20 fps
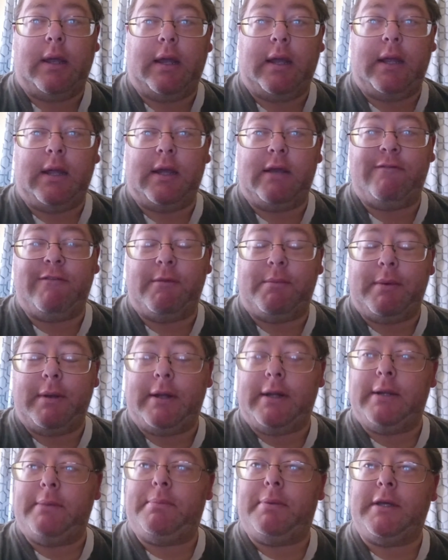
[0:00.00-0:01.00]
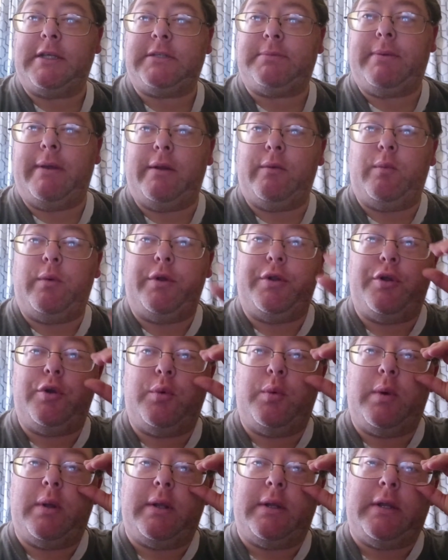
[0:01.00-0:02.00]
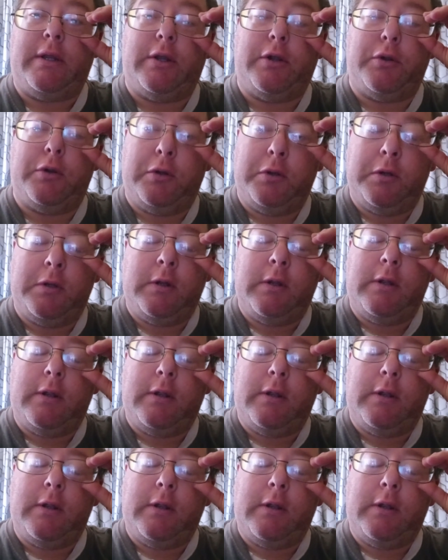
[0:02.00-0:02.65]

Hey everybody, busman101 here.